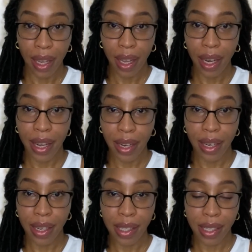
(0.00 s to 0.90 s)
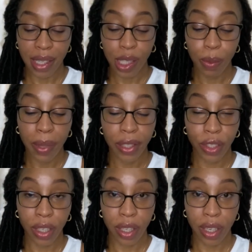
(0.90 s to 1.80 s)
cleanliness,
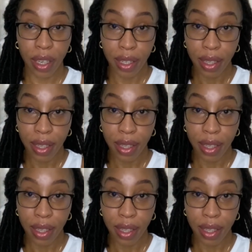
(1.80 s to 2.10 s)
especially in